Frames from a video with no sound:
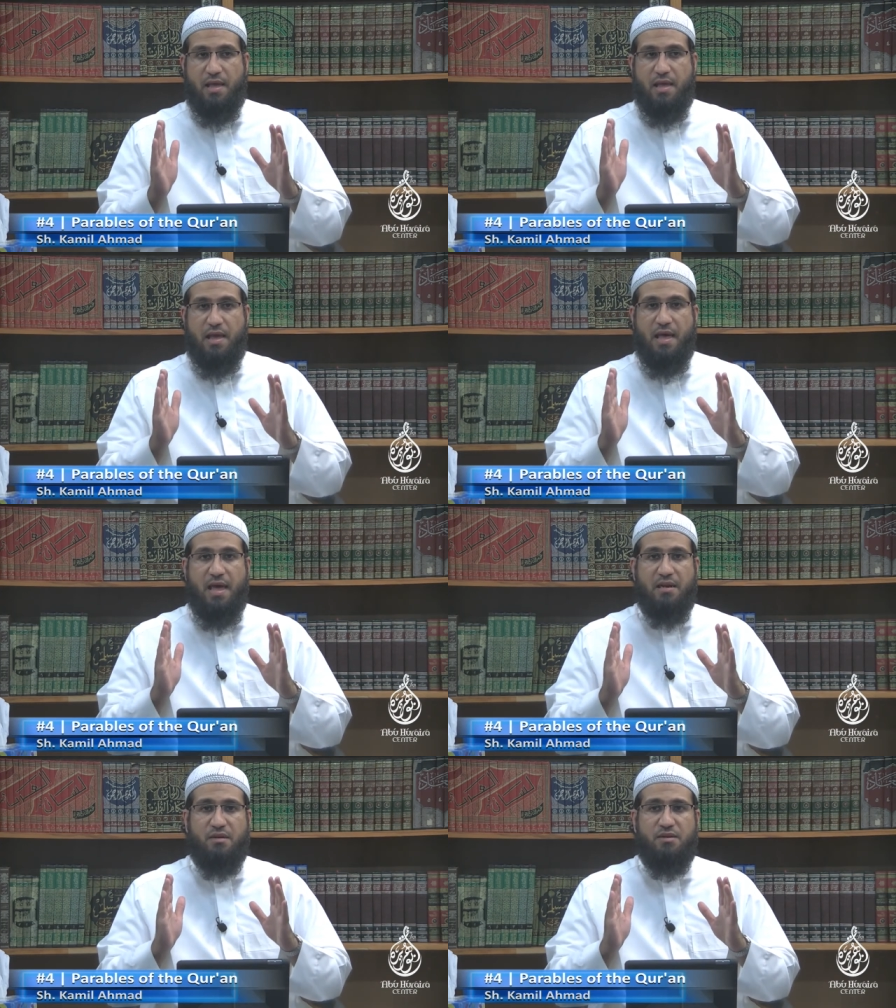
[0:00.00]

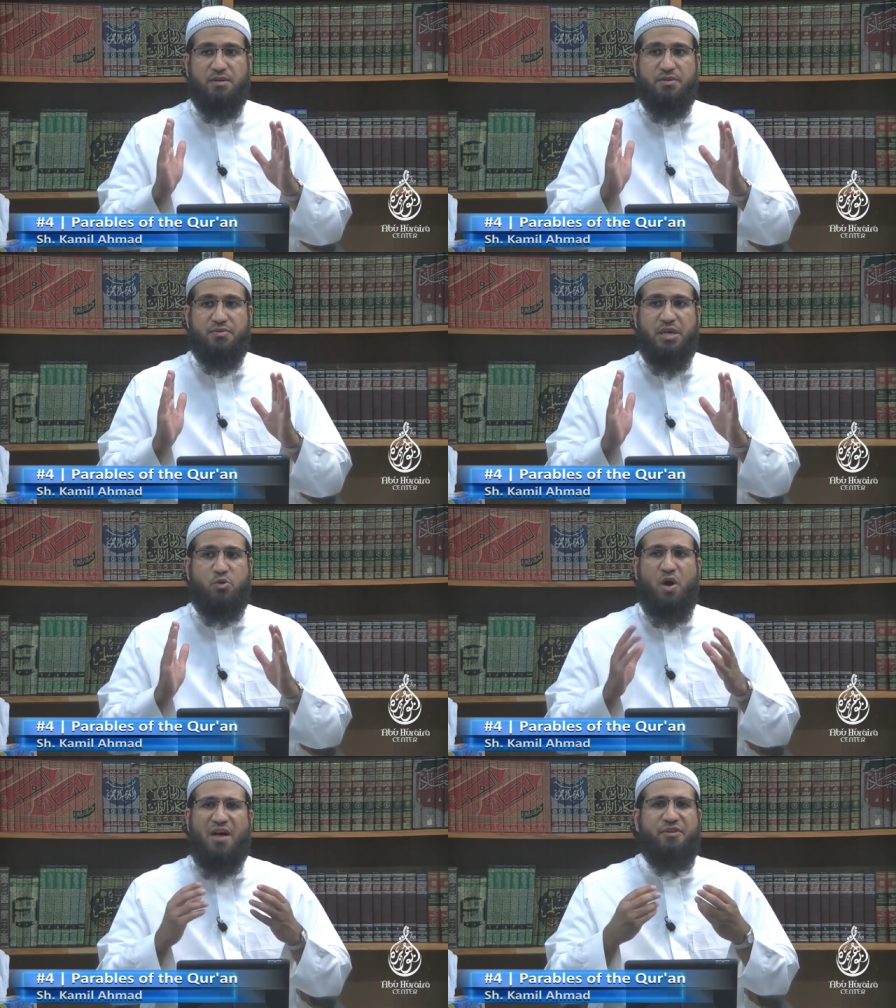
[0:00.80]
and they
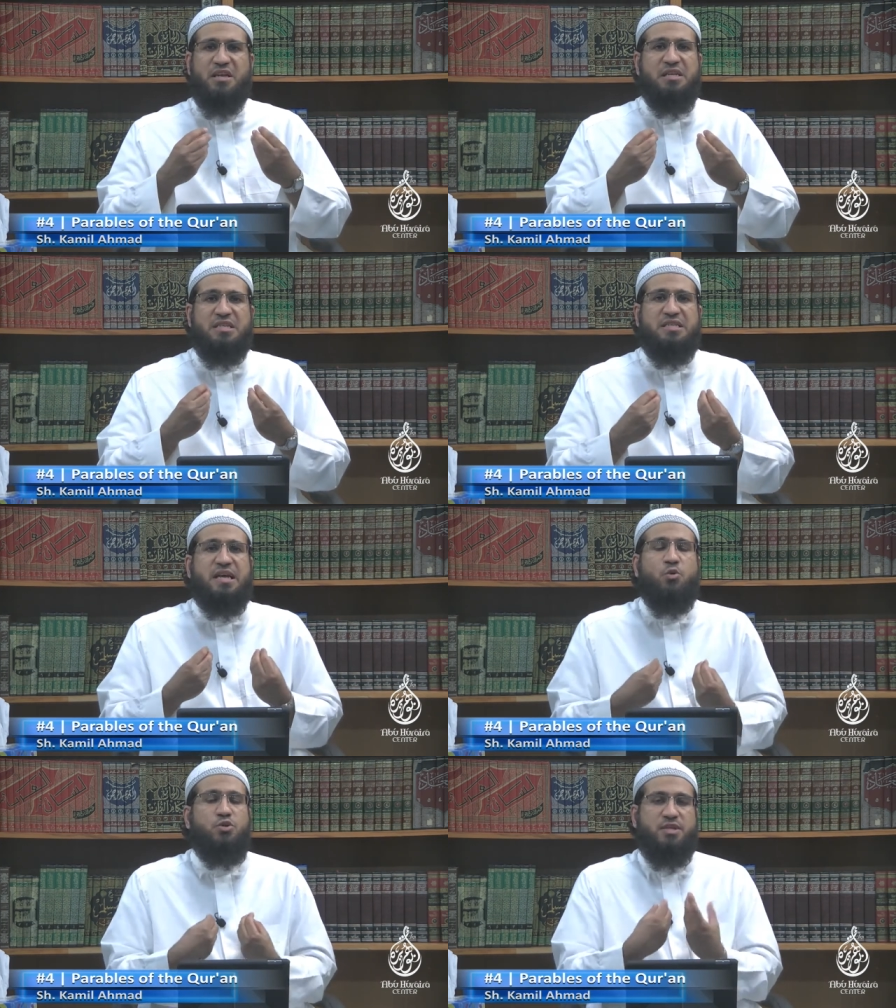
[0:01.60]
don't have any
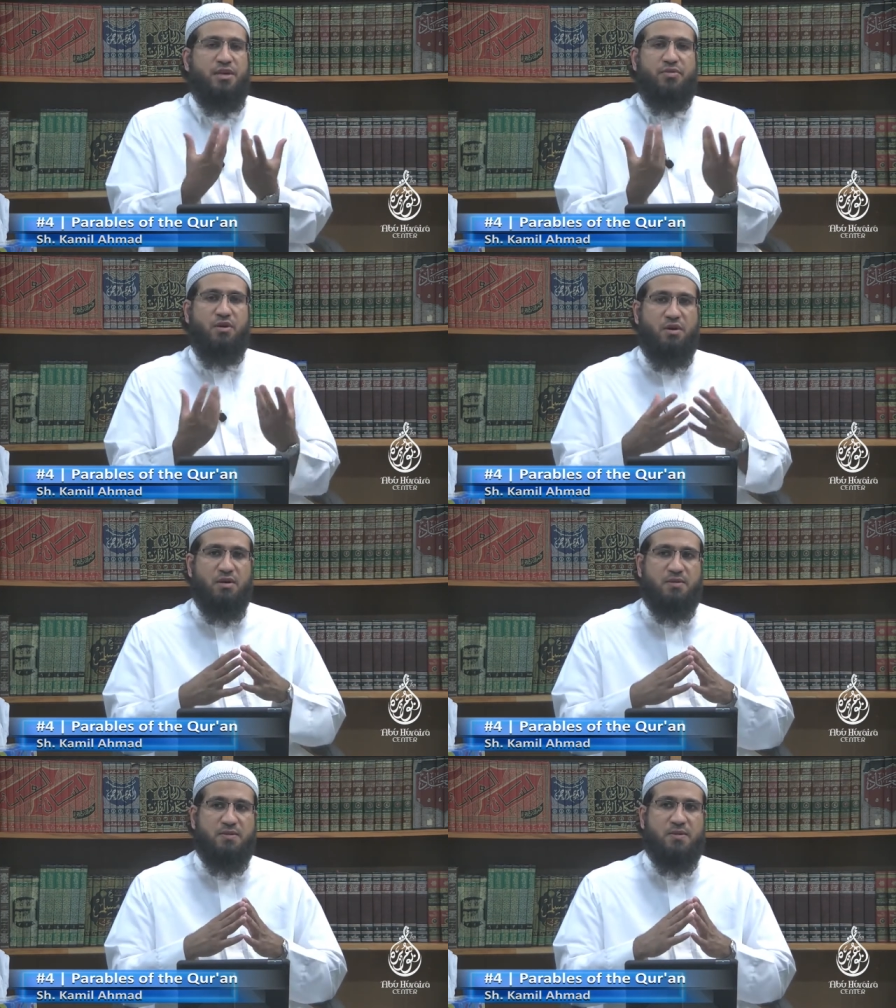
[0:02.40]
doubt in their
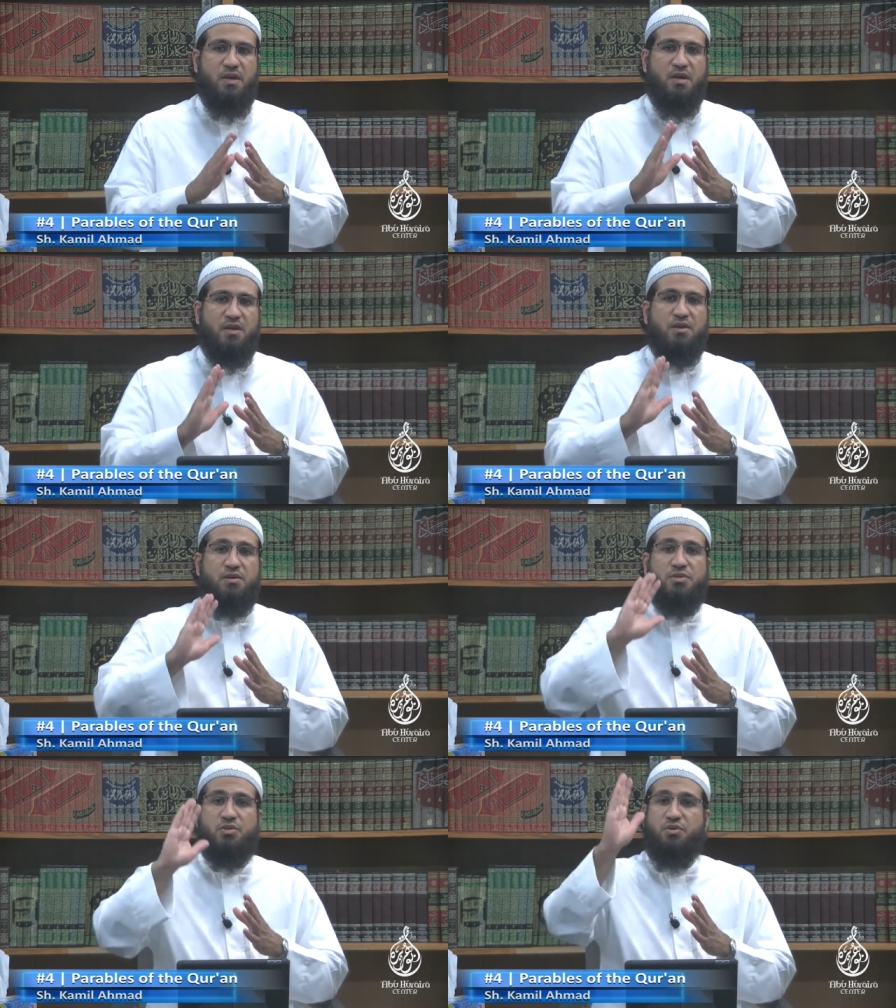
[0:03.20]
hearts
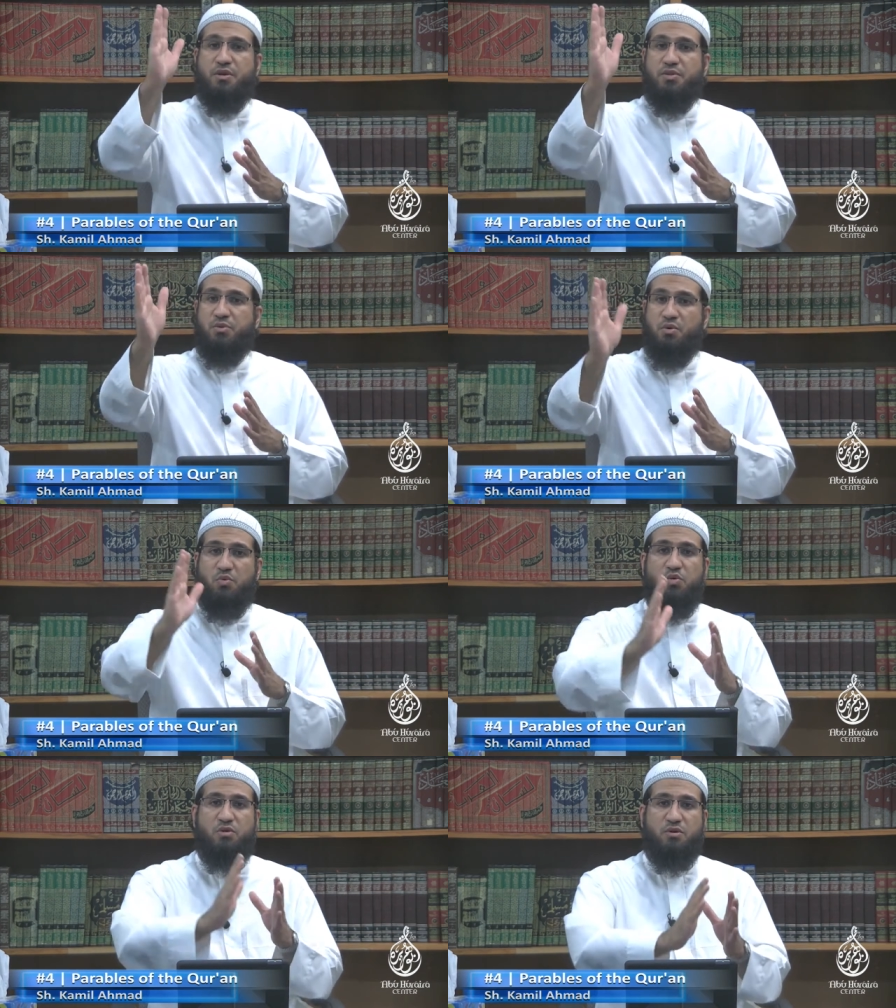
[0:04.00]
concerning the
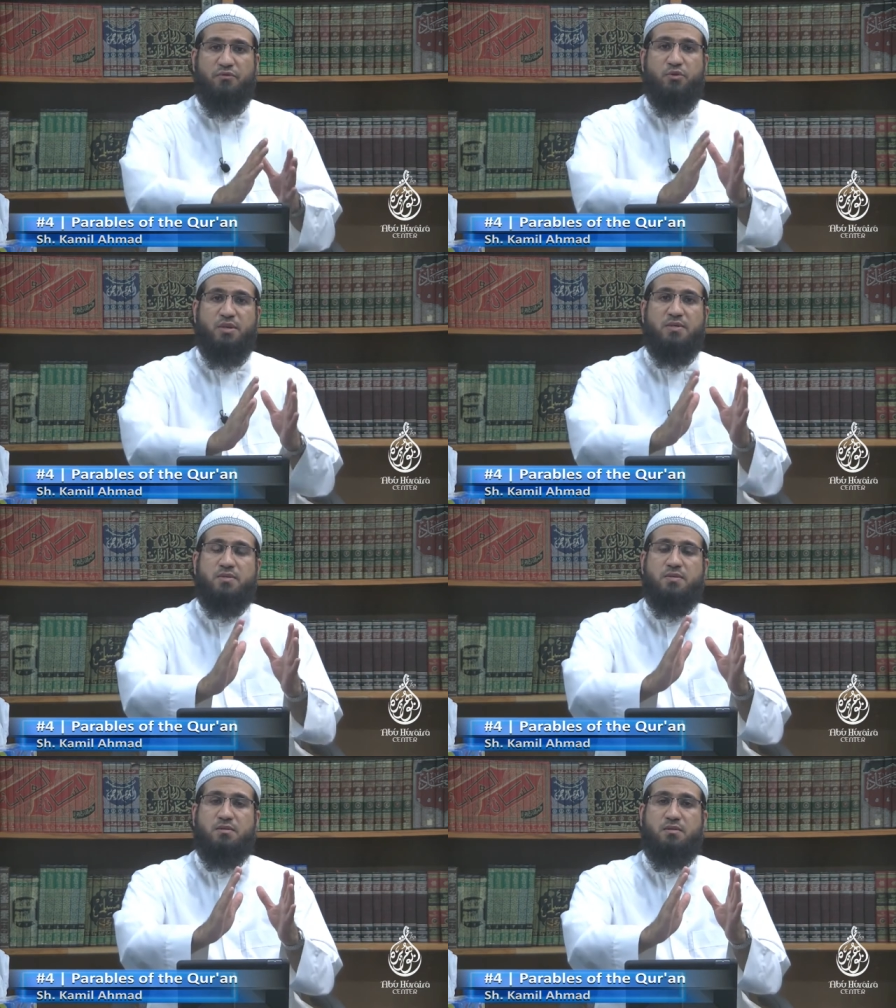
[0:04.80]
reward for
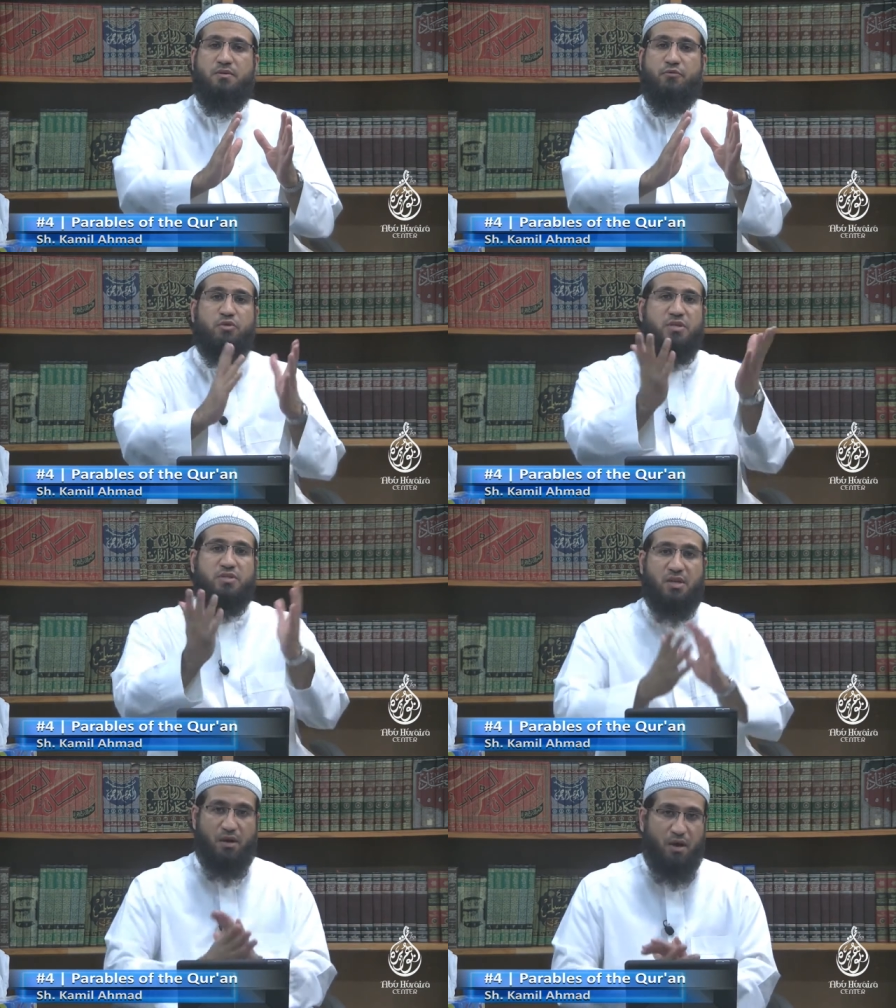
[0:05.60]
this
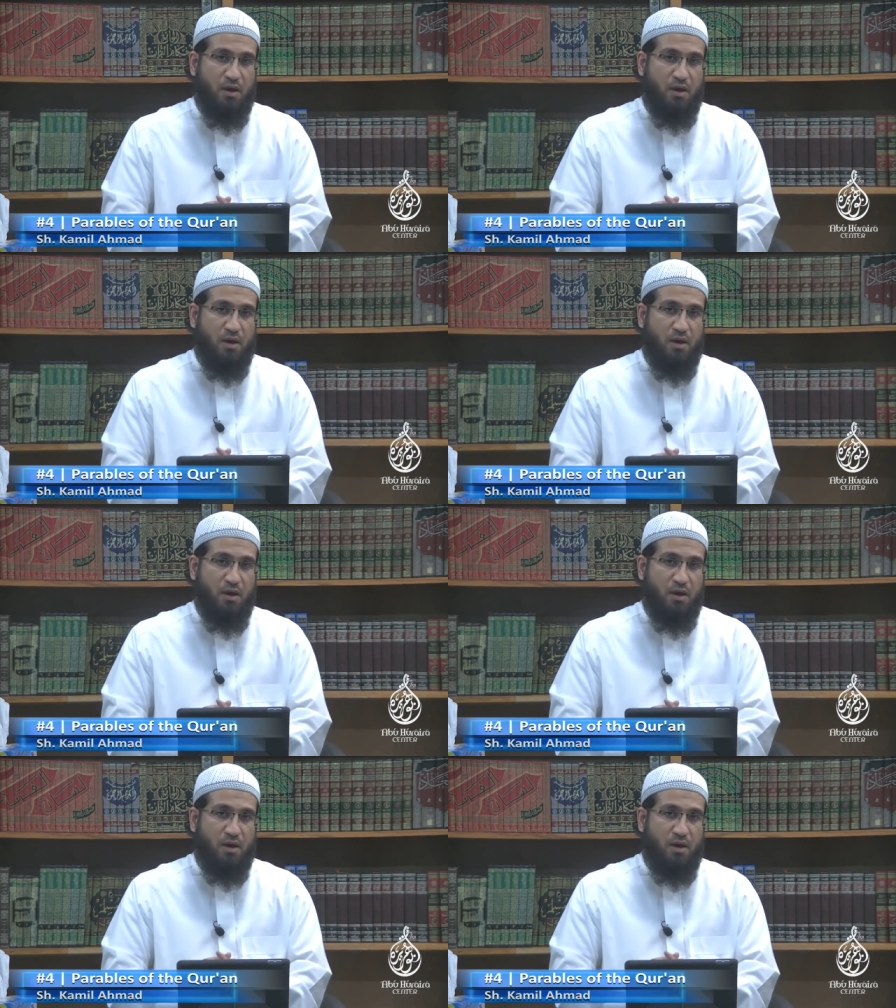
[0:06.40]
sadaqah,